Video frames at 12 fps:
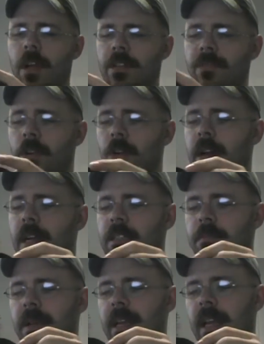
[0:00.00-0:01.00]
far
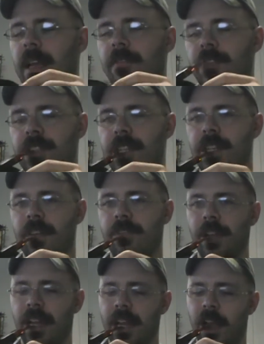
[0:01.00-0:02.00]
as being a Virginia
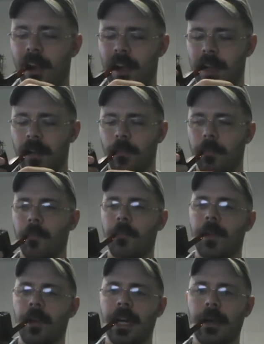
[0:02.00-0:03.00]
flake,
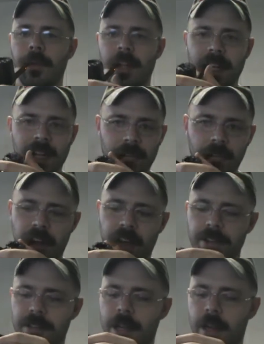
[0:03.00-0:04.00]
you know, I really like
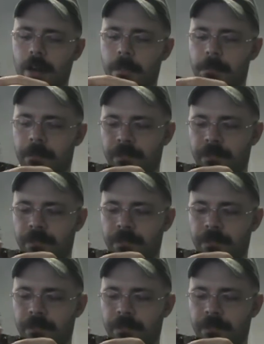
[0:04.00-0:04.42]
Virginias. They are